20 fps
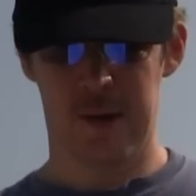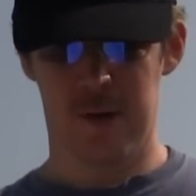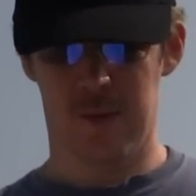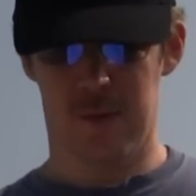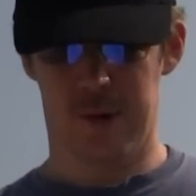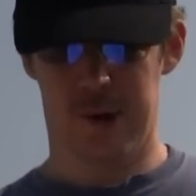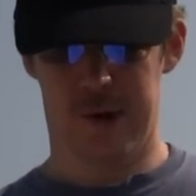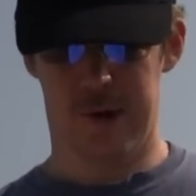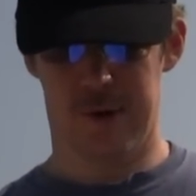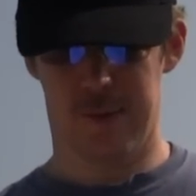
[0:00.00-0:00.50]

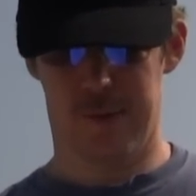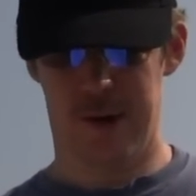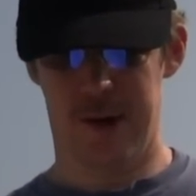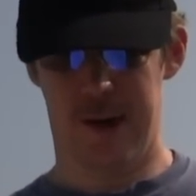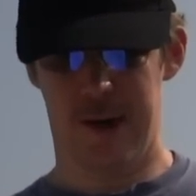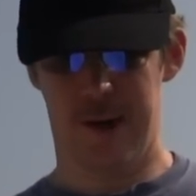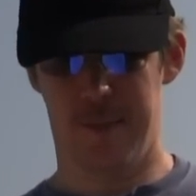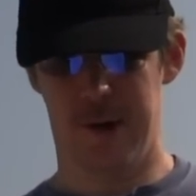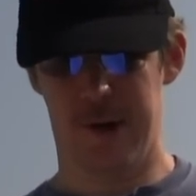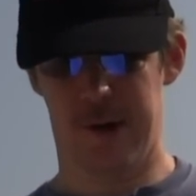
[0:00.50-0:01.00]
We are
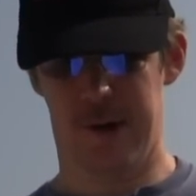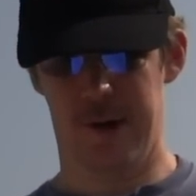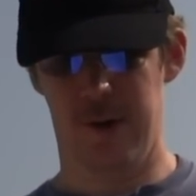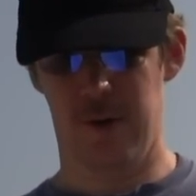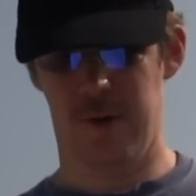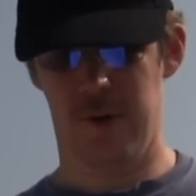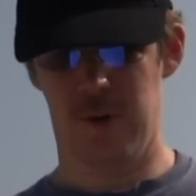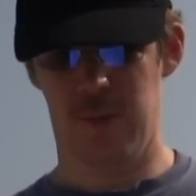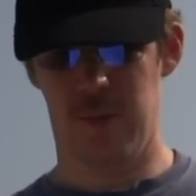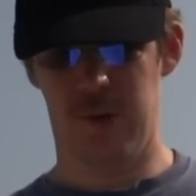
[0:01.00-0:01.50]
renaming our
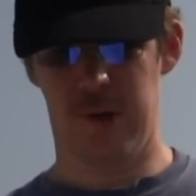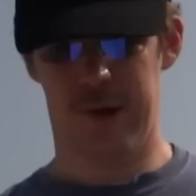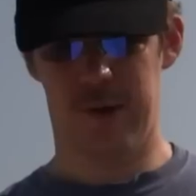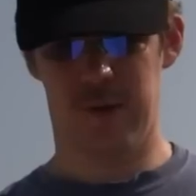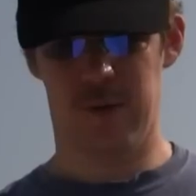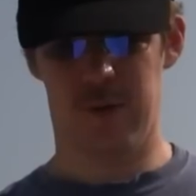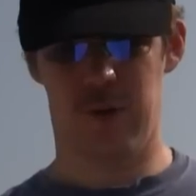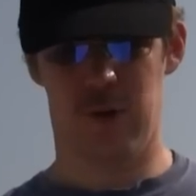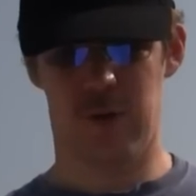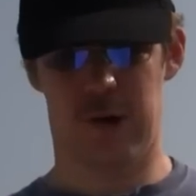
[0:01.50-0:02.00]
YouTube
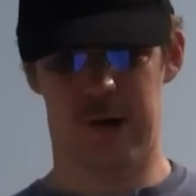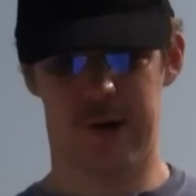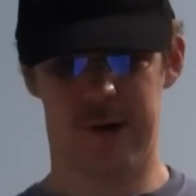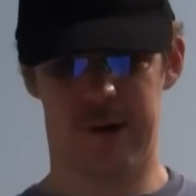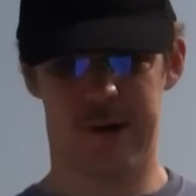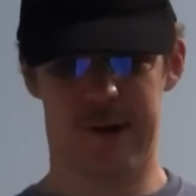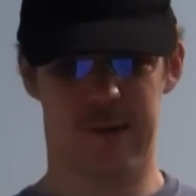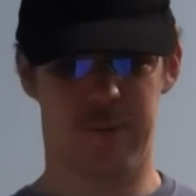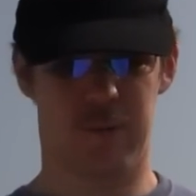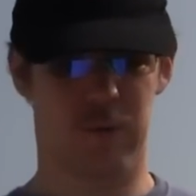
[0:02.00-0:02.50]
channel to Our
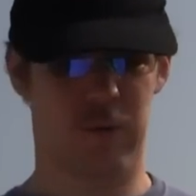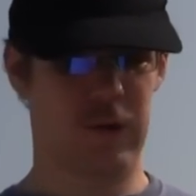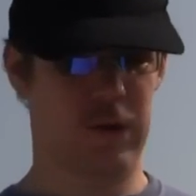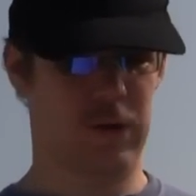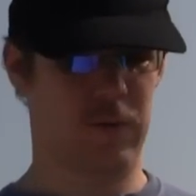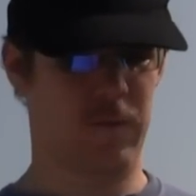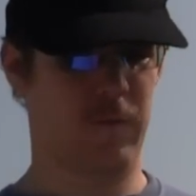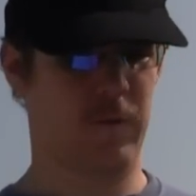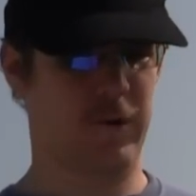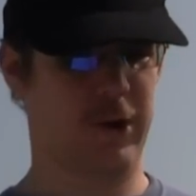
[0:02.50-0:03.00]
Time Will
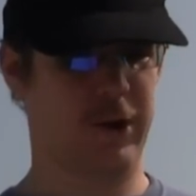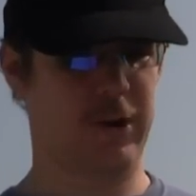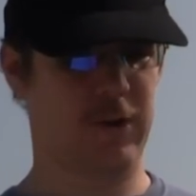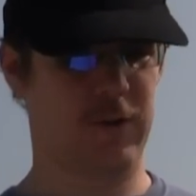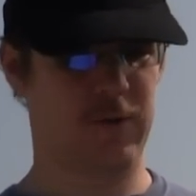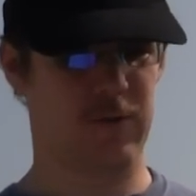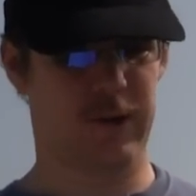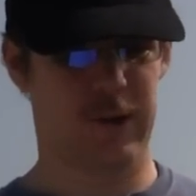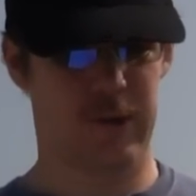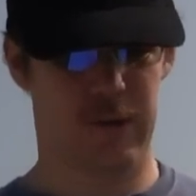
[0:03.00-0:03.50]
Come for a good
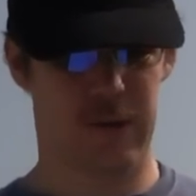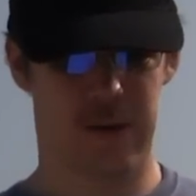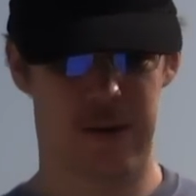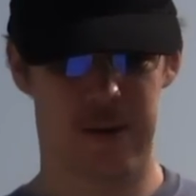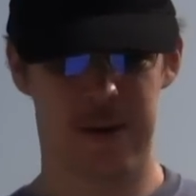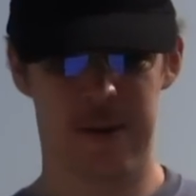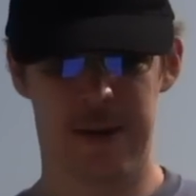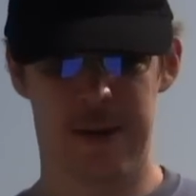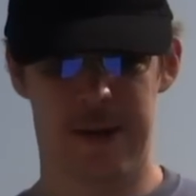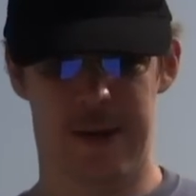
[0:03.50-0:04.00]
reason.
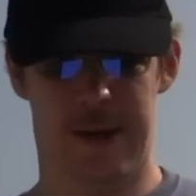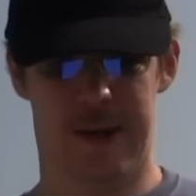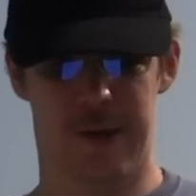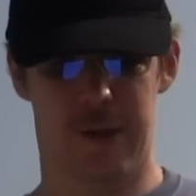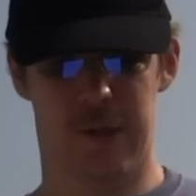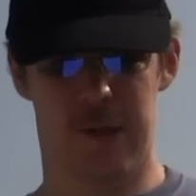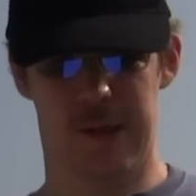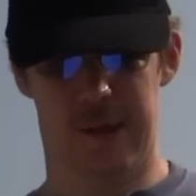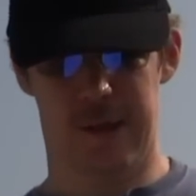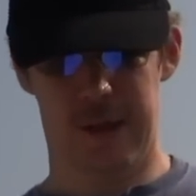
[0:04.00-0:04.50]
It
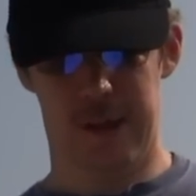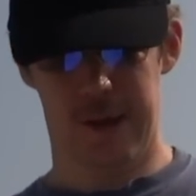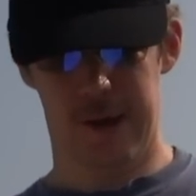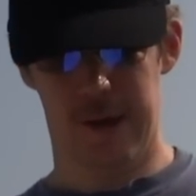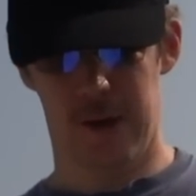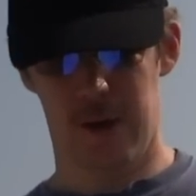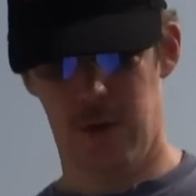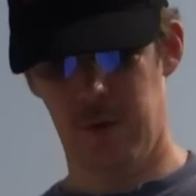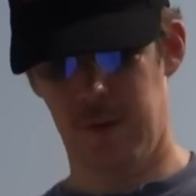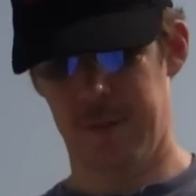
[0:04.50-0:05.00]
has nothing to
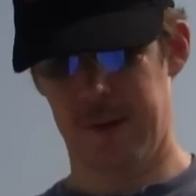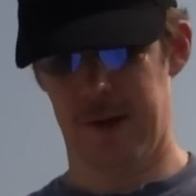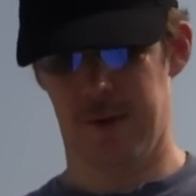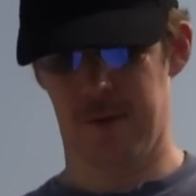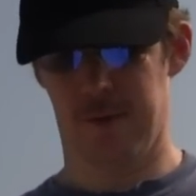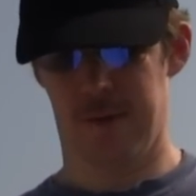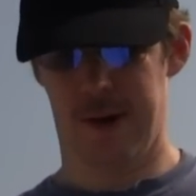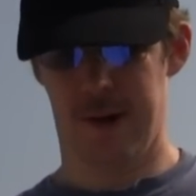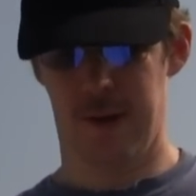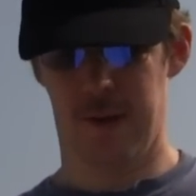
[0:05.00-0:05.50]
do with being
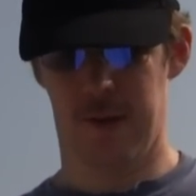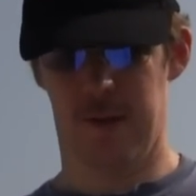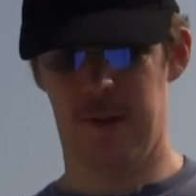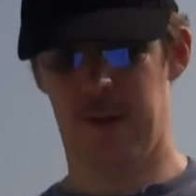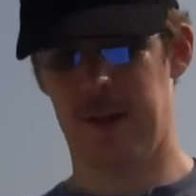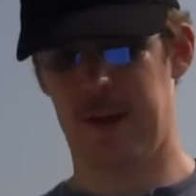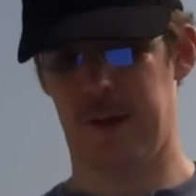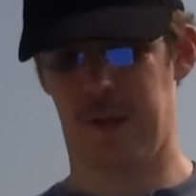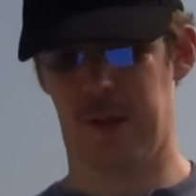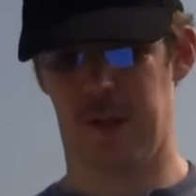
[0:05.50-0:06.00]

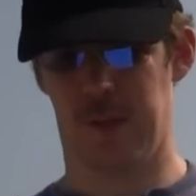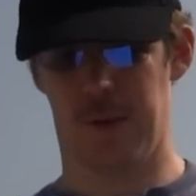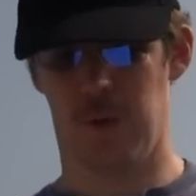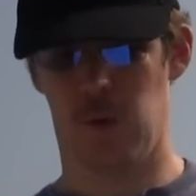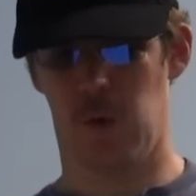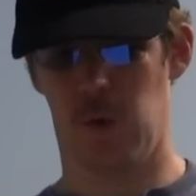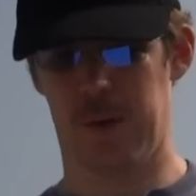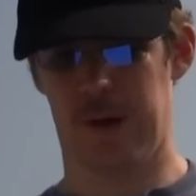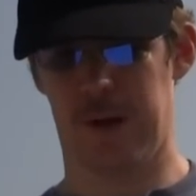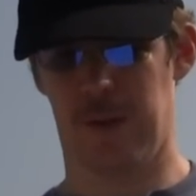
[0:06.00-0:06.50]
racist, as some of
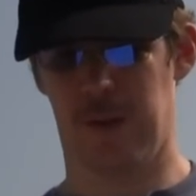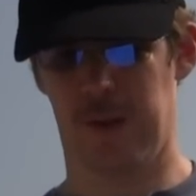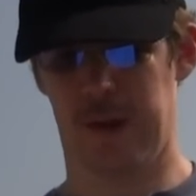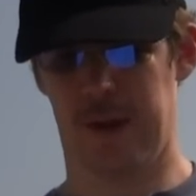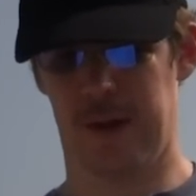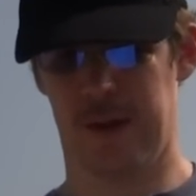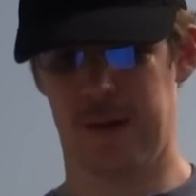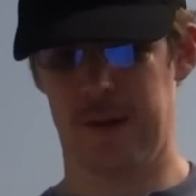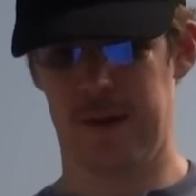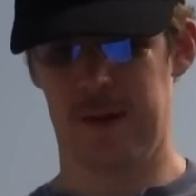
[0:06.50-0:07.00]
you might think.